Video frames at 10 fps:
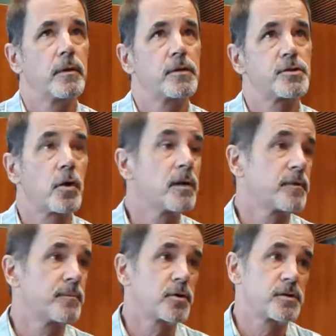Starting
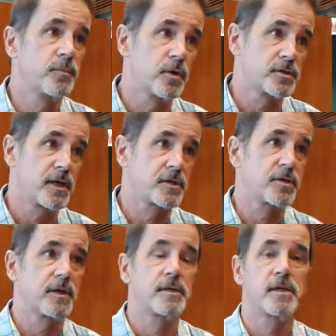with Books and Books,
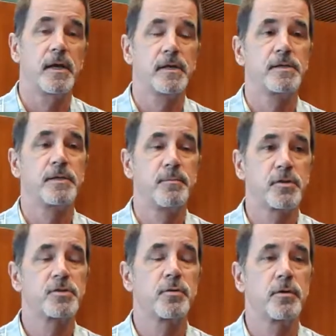actually, as the
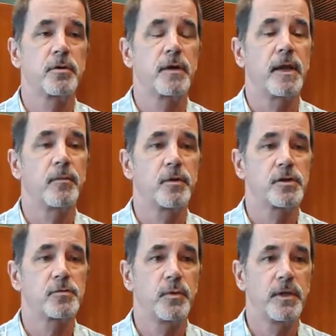bookstore at
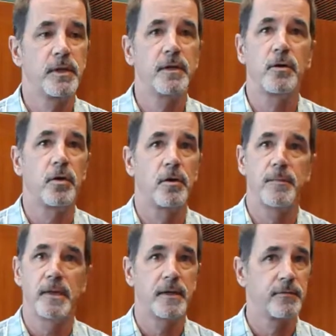which
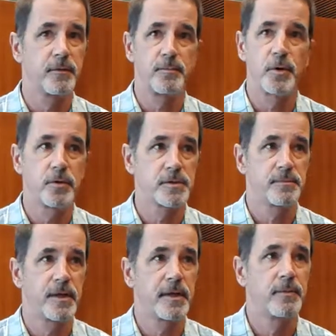many of the poets
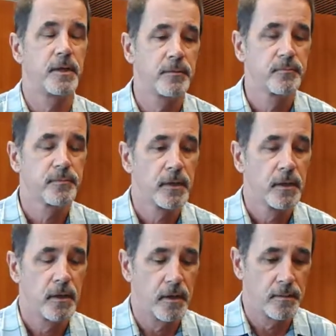in Miami
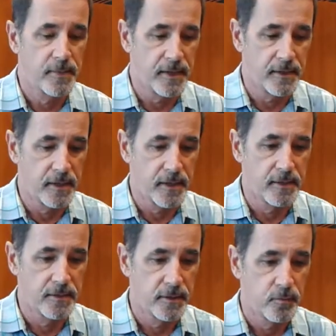met
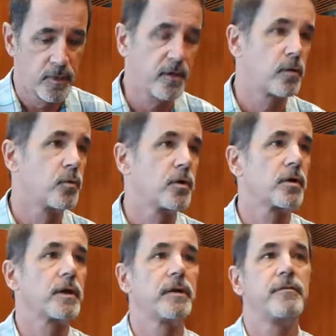and read our
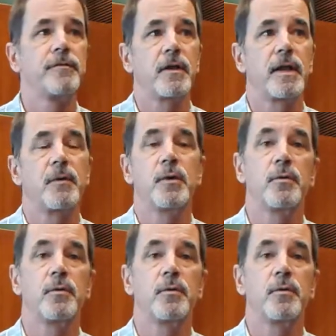work and felt like we